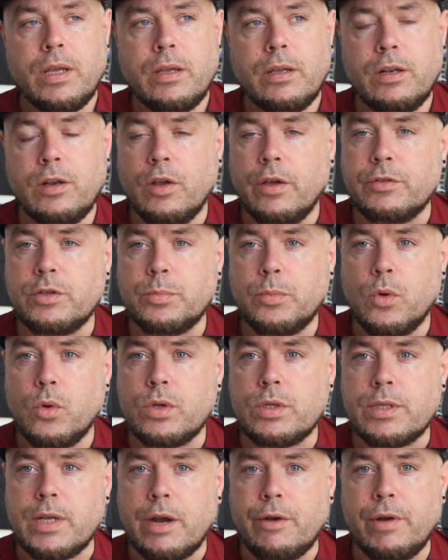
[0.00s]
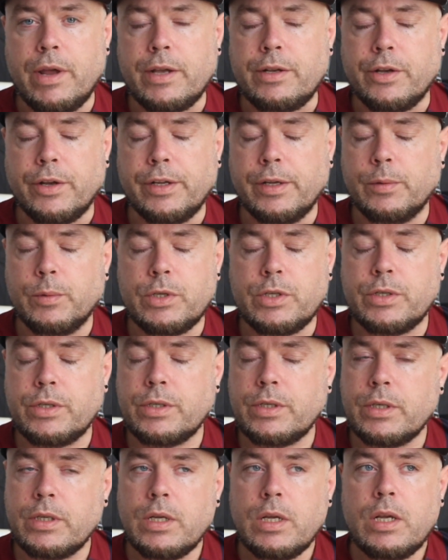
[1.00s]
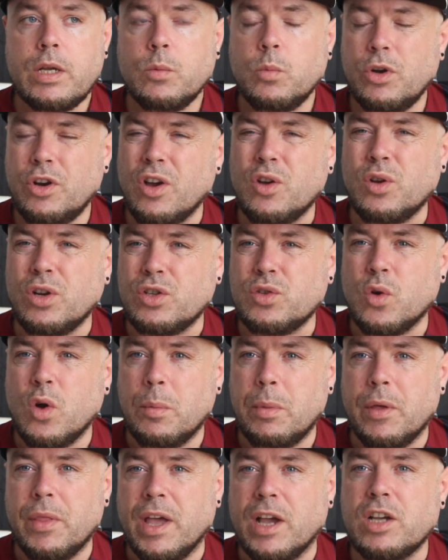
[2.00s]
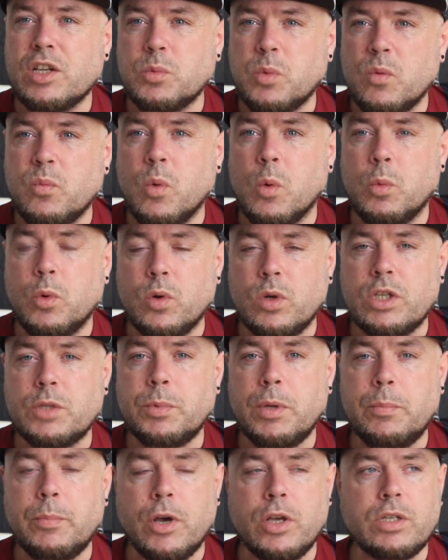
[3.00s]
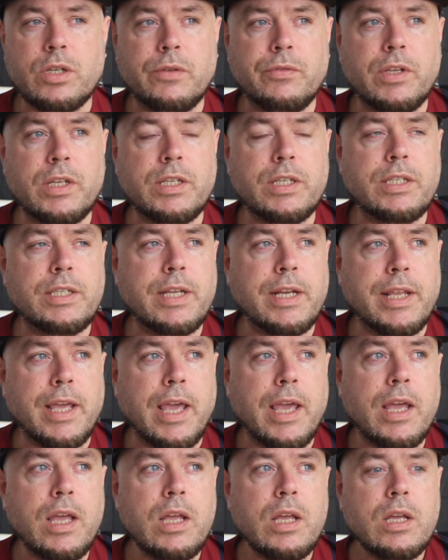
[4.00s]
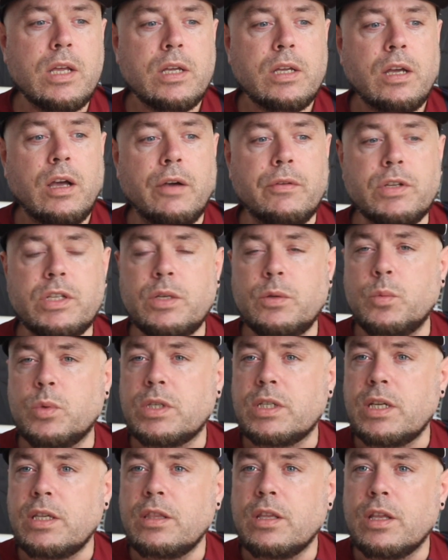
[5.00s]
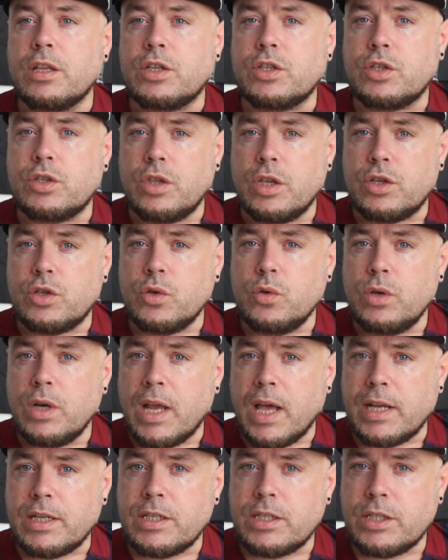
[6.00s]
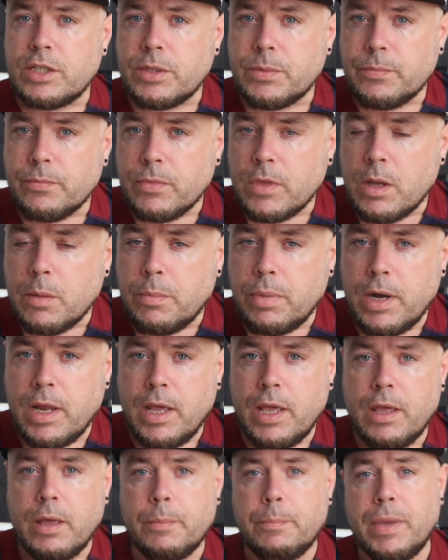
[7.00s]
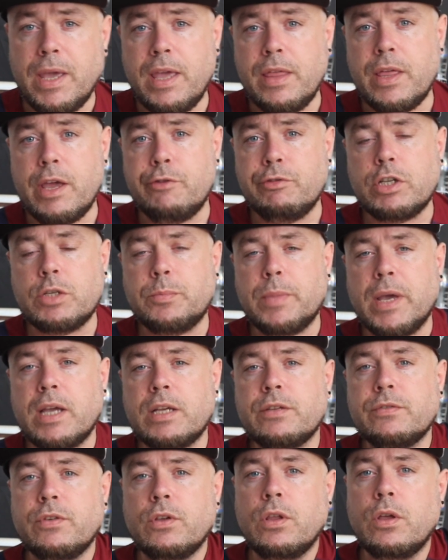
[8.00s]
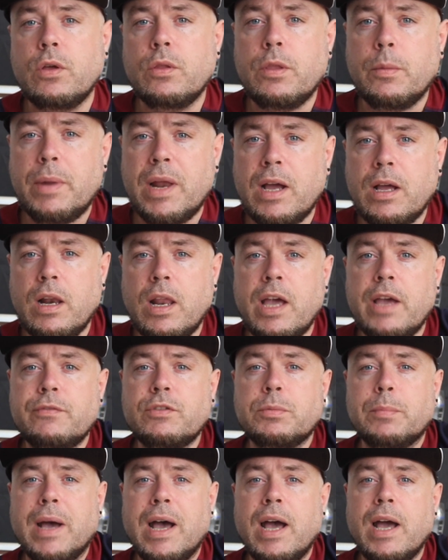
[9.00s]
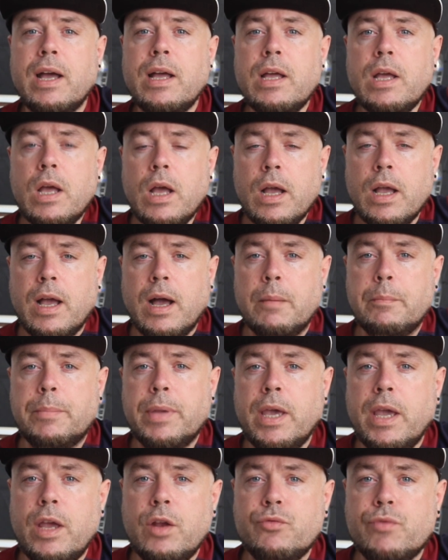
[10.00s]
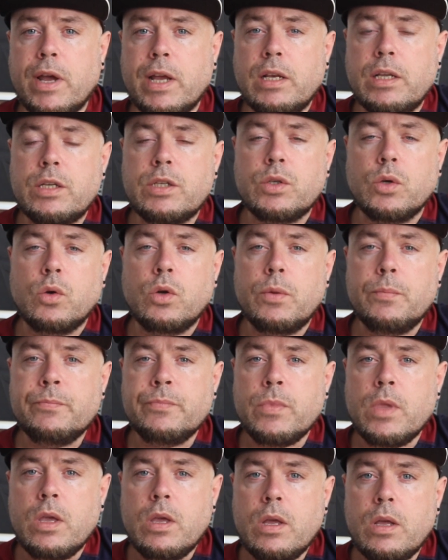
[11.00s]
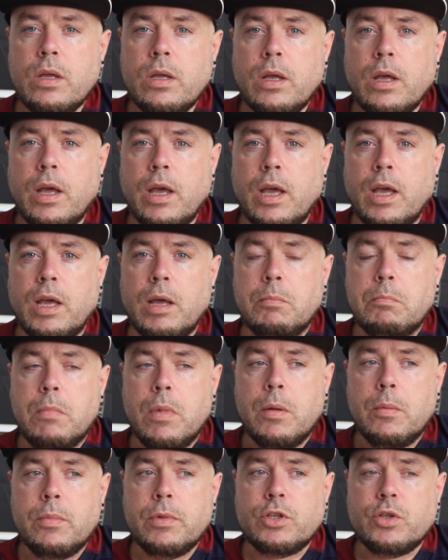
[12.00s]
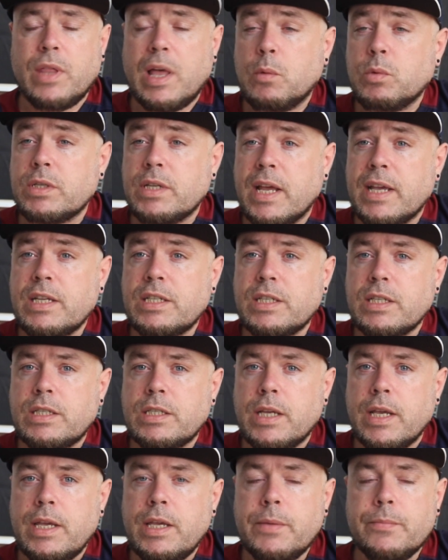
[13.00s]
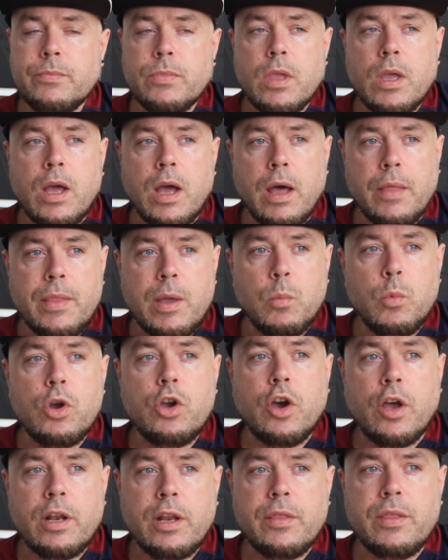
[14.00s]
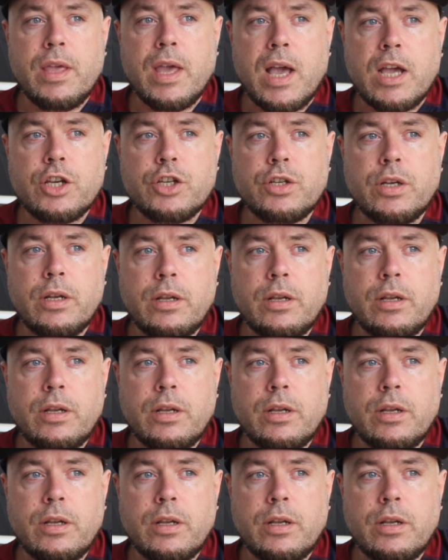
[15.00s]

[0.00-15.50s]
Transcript: a lot of Sports Direct on it, which we're not going to talk about that because we won't going to speak positively today. Obviously, we've seen the Toon lads pay their respects for the Black Lives Matter campaign, rightly so. So that was nice to see. And then we got into the action,